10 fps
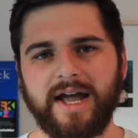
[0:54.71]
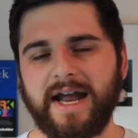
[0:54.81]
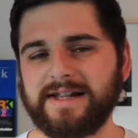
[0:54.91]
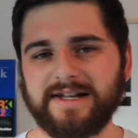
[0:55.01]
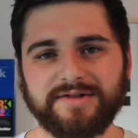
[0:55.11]

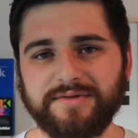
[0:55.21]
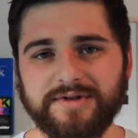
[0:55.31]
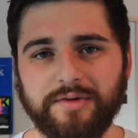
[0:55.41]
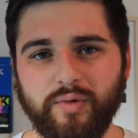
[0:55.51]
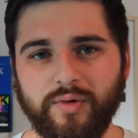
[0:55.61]
And let's
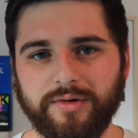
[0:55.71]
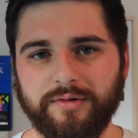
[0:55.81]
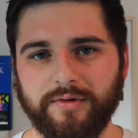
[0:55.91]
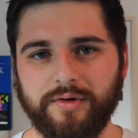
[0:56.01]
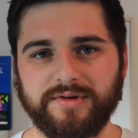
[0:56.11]
also walk
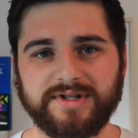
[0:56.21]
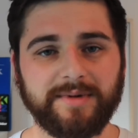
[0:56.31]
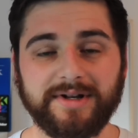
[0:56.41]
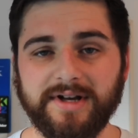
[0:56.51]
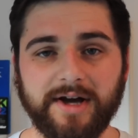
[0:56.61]
through some of
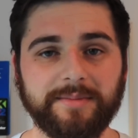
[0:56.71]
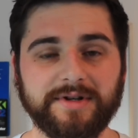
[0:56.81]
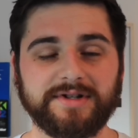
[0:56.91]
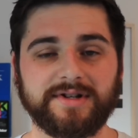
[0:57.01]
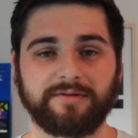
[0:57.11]
the
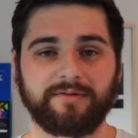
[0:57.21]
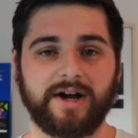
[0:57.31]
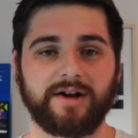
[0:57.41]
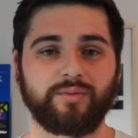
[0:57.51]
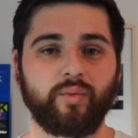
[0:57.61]
numbers
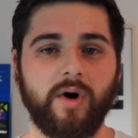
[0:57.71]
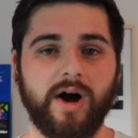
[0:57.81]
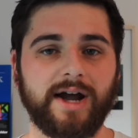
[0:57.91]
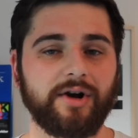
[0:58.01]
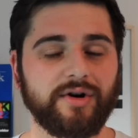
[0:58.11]
around
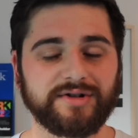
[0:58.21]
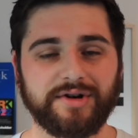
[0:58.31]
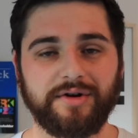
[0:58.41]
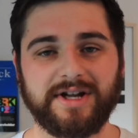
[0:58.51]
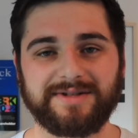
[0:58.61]
why
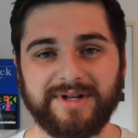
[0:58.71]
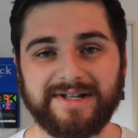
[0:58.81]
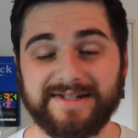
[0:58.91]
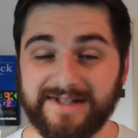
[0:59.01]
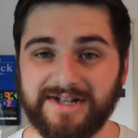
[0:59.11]
Costco has been
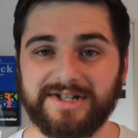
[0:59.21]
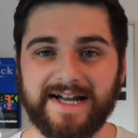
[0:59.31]
such